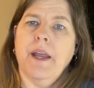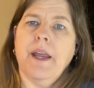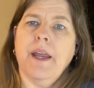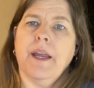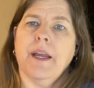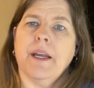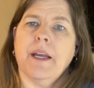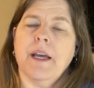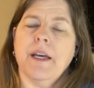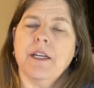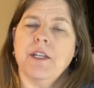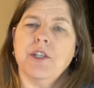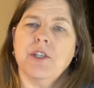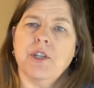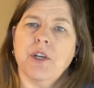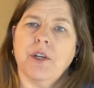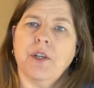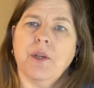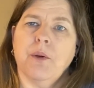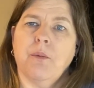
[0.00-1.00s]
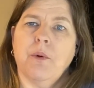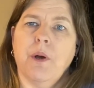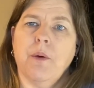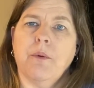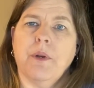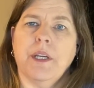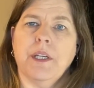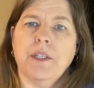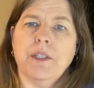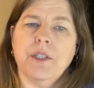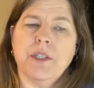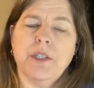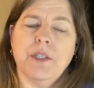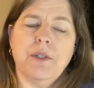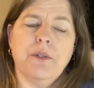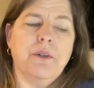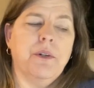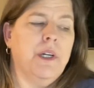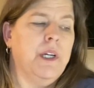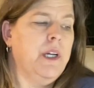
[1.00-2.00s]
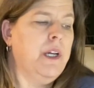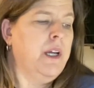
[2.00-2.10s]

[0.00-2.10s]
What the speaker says: and kind of show you what we do.